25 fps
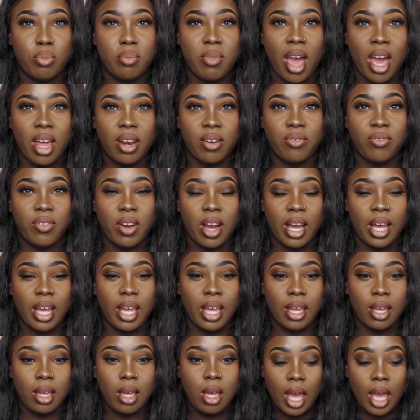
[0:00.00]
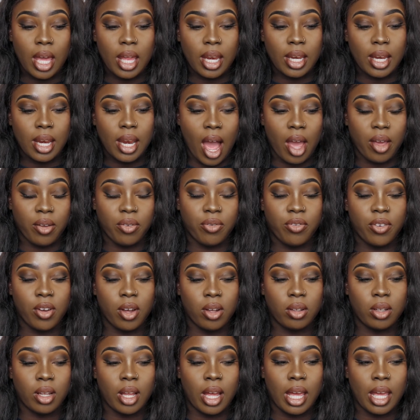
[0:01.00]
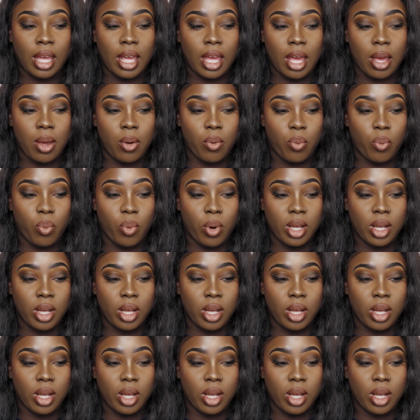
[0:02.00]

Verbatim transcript: mattifying and I felt like it